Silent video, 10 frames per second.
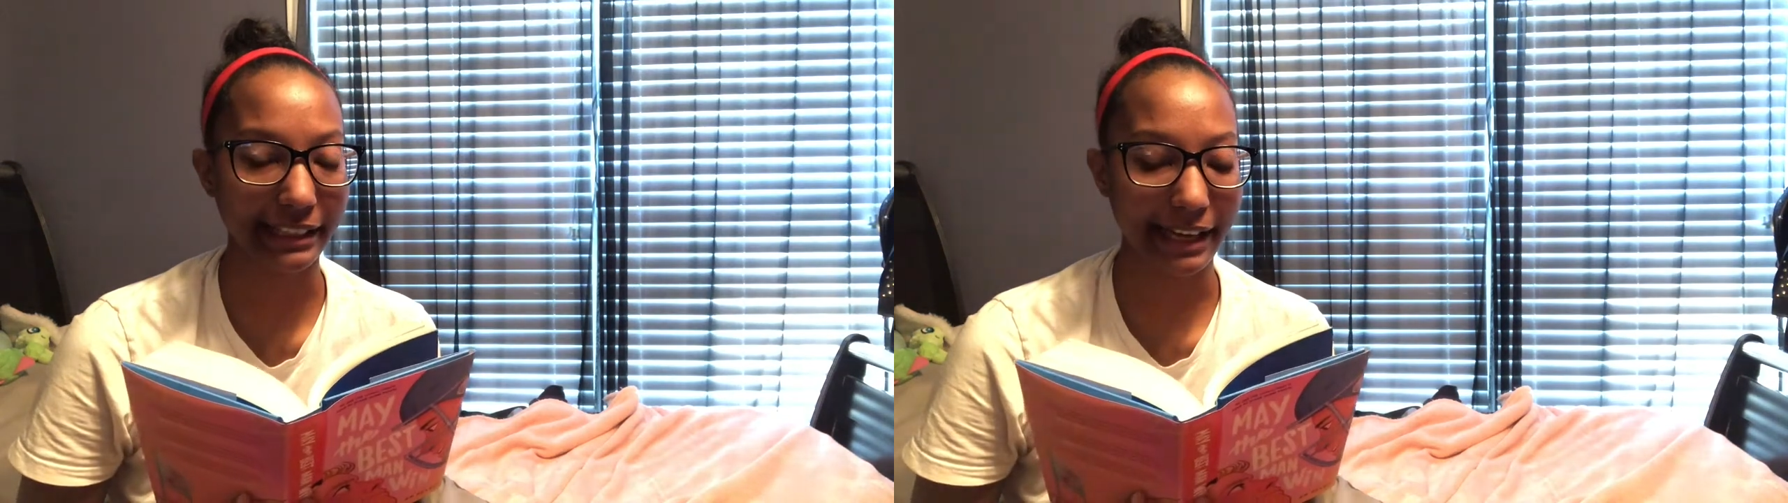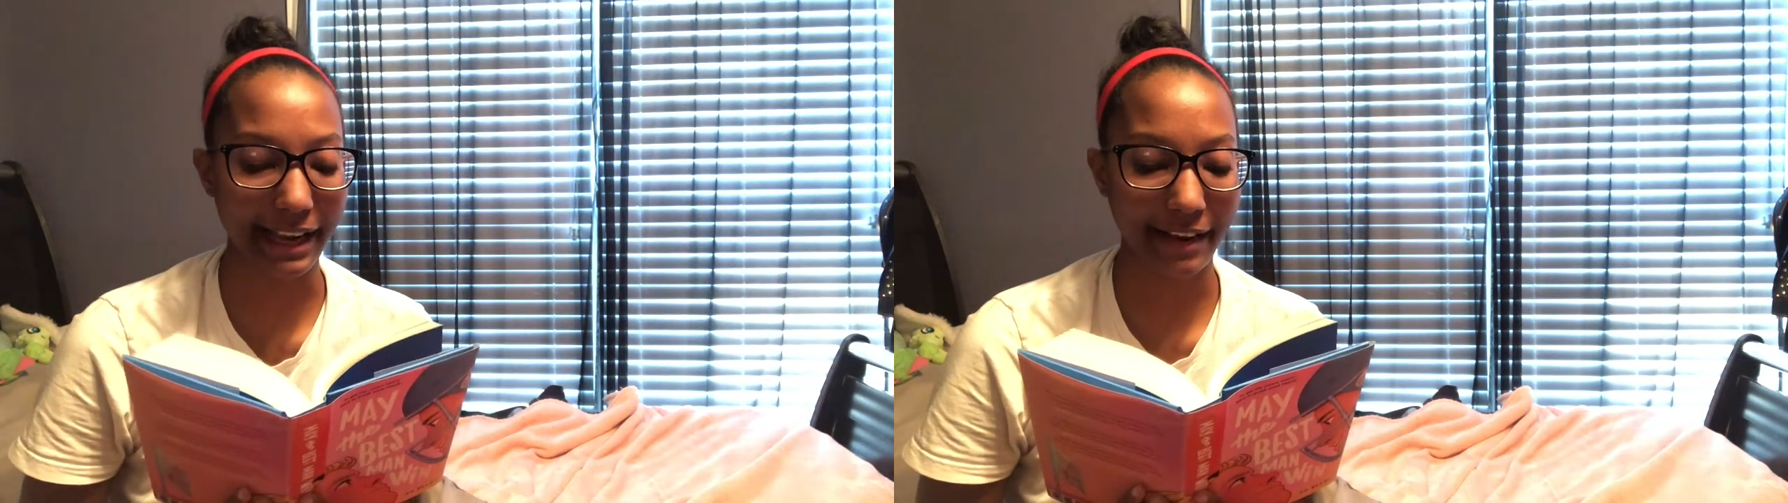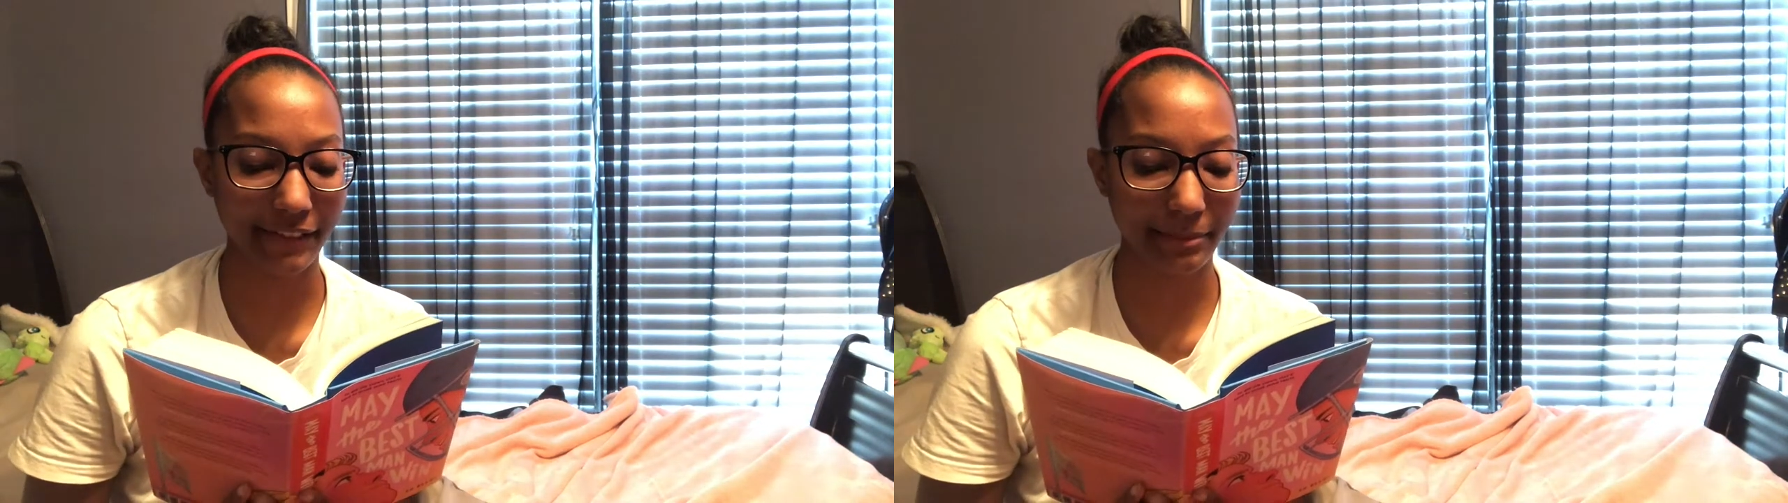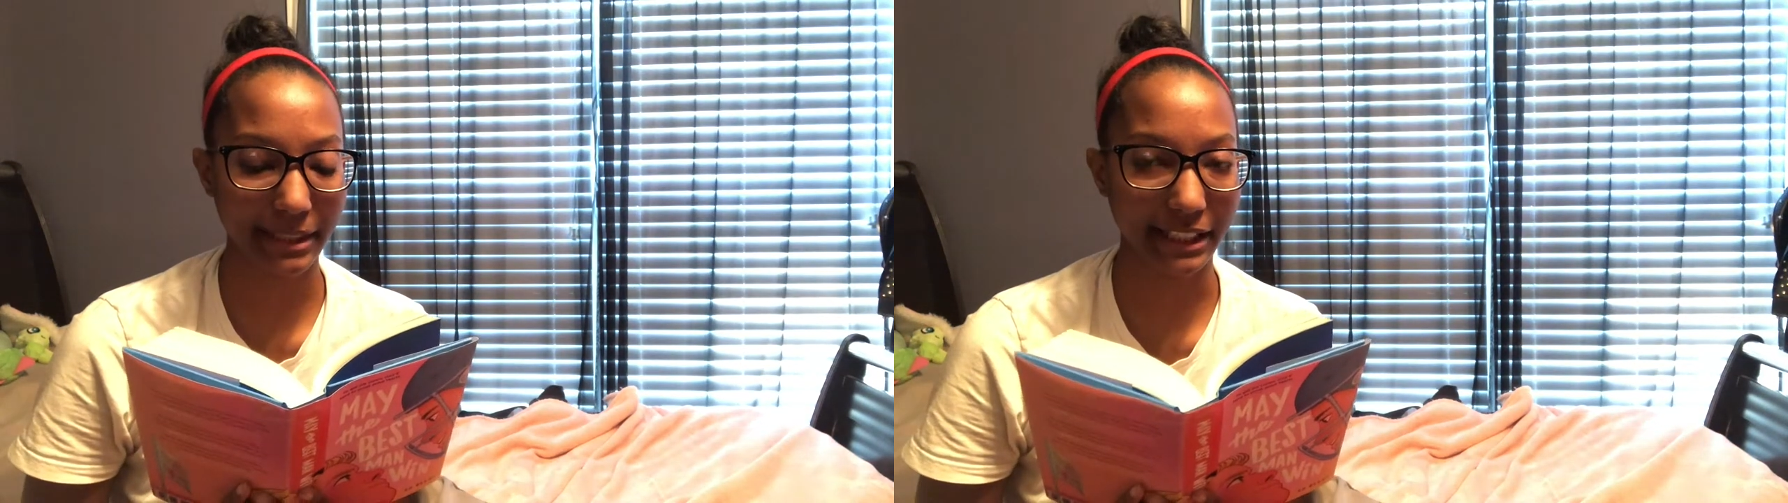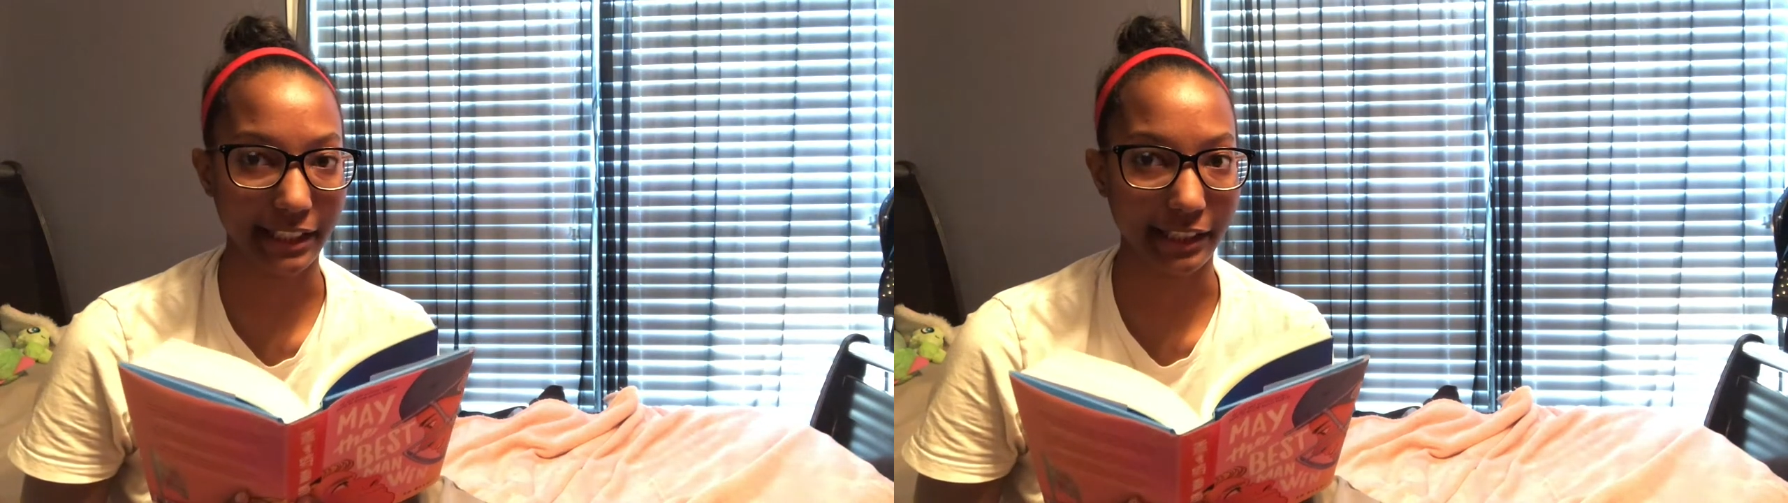and I have some
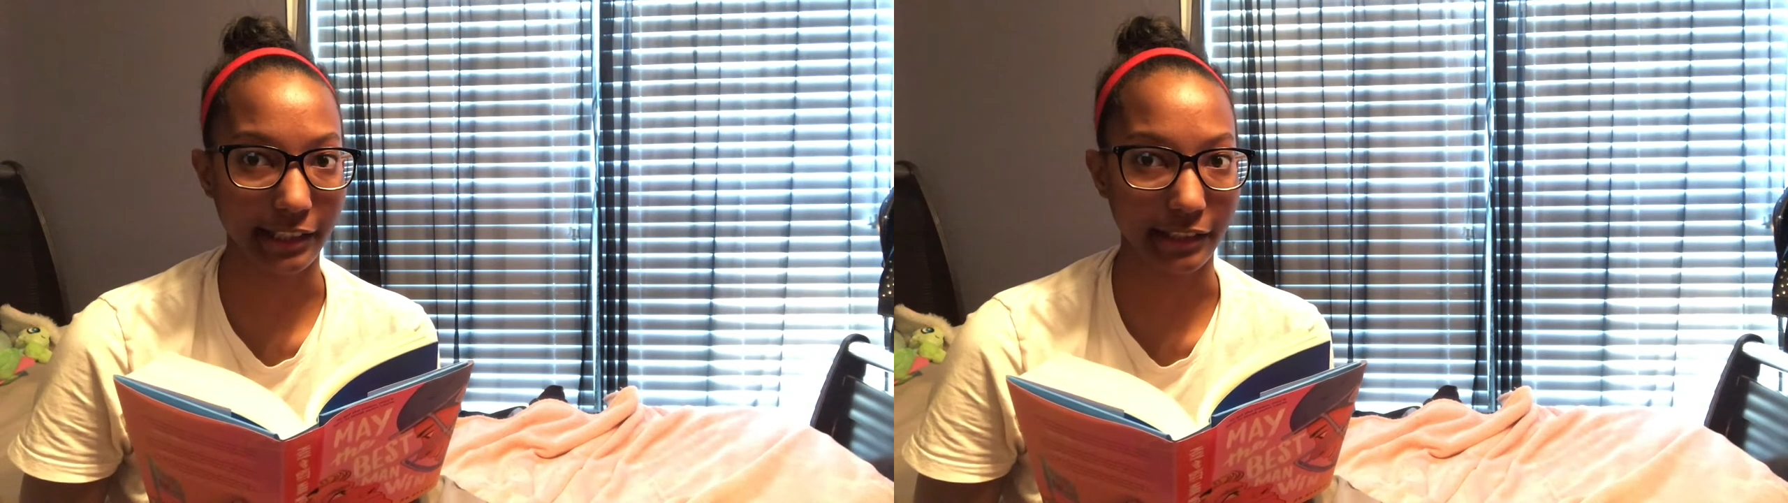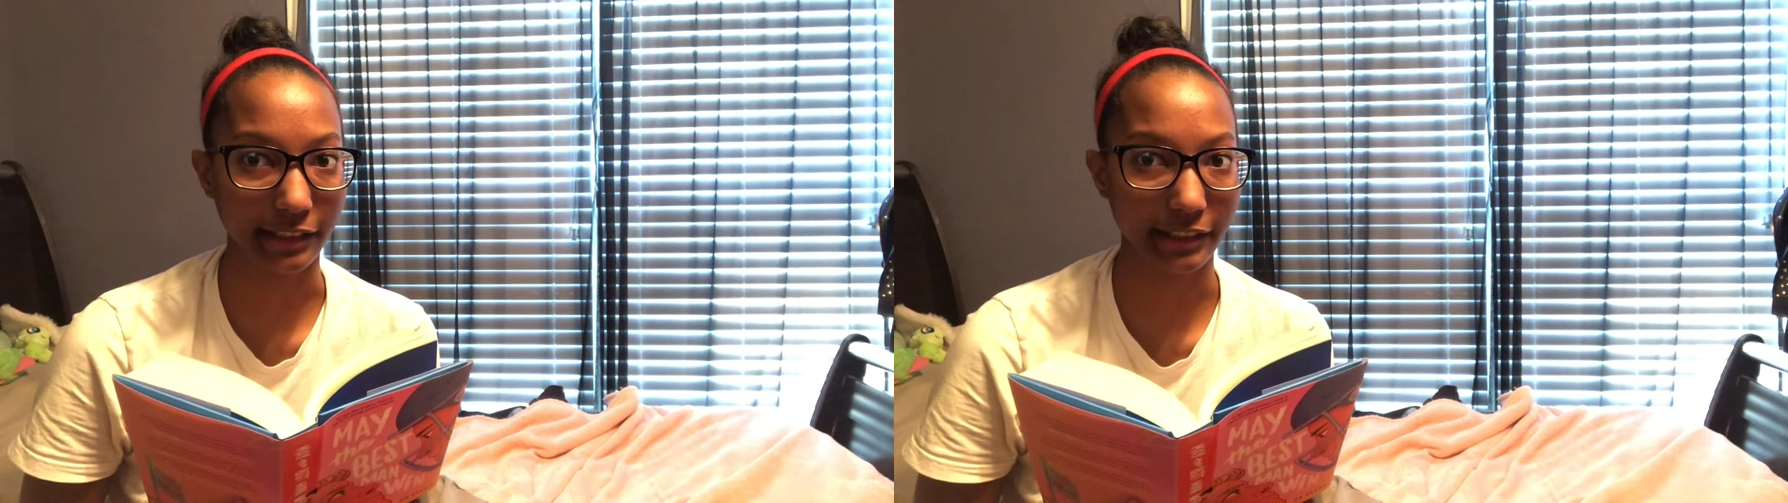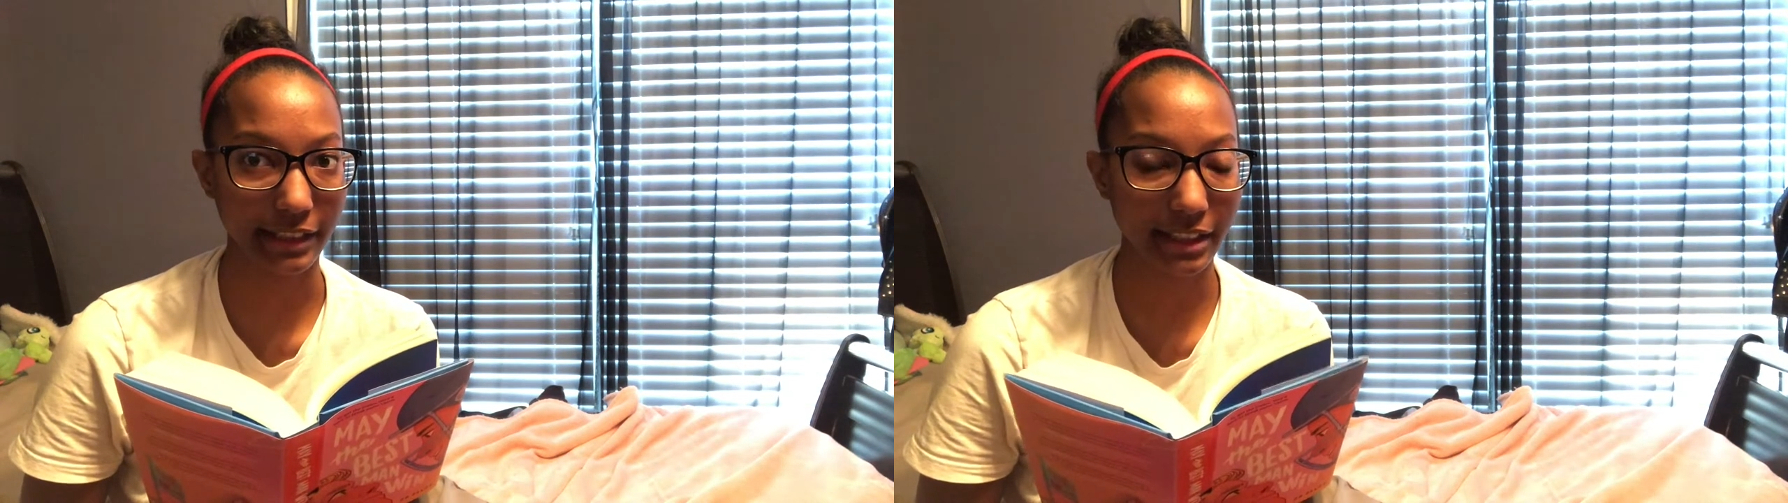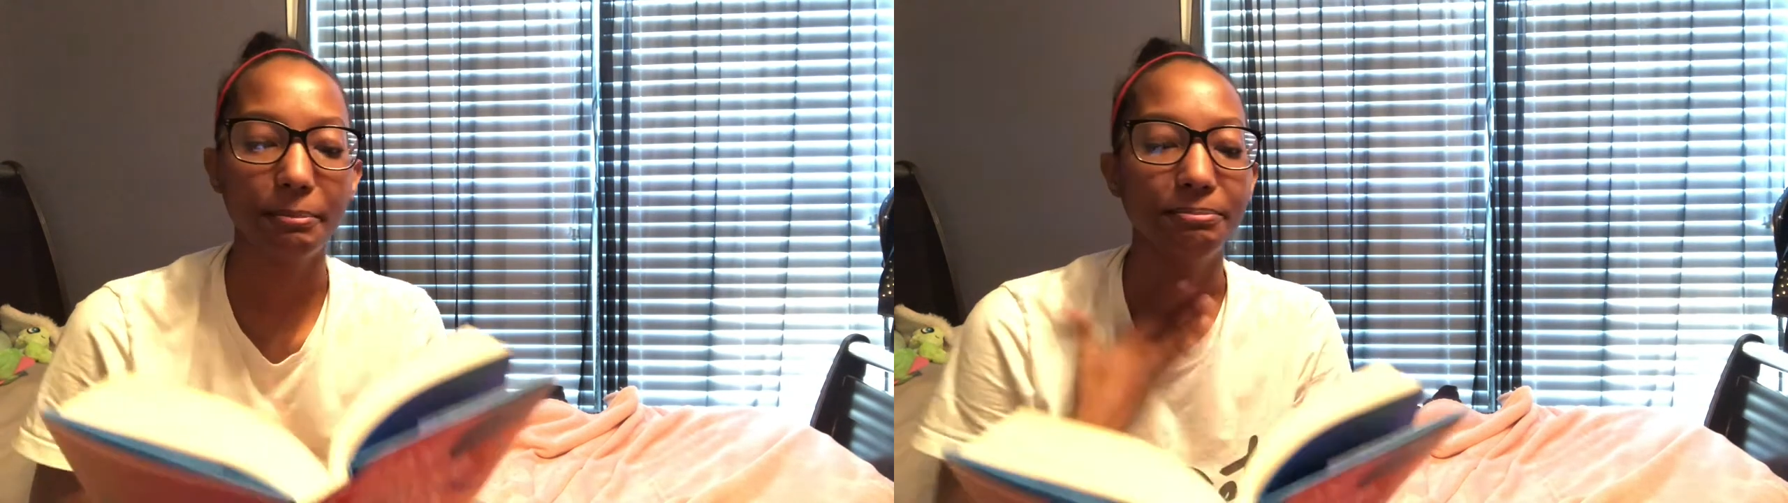concerns.